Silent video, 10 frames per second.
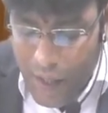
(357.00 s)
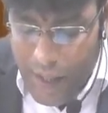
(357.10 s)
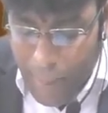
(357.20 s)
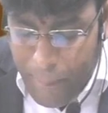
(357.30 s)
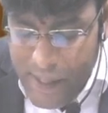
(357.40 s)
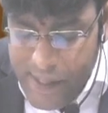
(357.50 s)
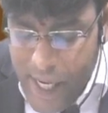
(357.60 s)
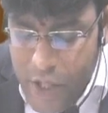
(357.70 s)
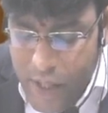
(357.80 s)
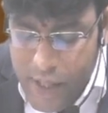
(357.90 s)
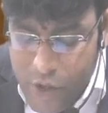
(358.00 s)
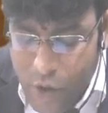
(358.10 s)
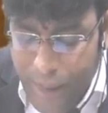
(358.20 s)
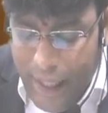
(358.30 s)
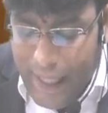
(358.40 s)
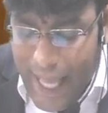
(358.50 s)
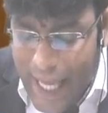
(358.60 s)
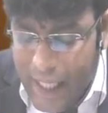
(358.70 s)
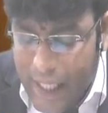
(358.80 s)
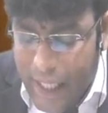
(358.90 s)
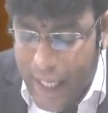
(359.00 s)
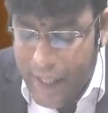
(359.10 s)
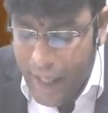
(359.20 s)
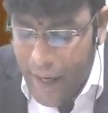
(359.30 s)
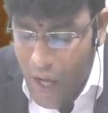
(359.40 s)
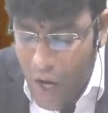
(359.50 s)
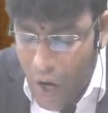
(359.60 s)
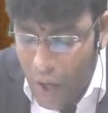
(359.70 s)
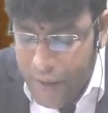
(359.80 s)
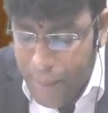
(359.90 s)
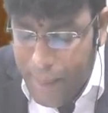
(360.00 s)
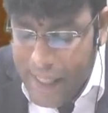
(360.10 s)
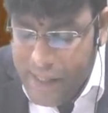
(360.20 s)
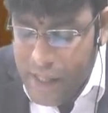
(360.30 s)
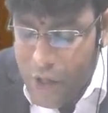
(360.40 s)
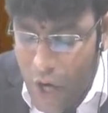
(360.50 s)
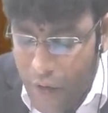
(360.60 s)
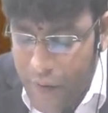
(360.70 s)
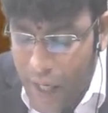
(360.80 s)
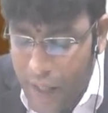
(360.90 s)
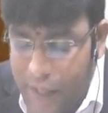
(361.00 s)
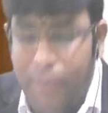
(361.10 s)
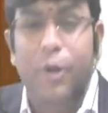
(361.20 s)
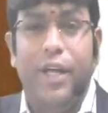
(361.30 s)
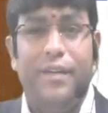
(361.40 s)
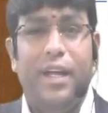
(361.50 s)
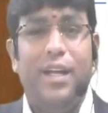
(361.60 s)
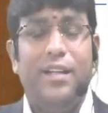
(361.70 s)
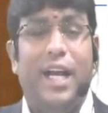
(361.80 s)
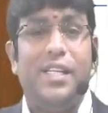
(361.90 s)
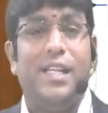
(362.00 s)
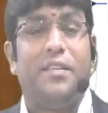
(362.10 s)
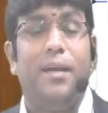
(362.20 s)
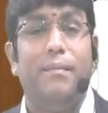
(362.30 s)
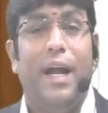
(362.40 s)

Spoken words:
depreciation is to be calculated on the basis of WDV. That is nothing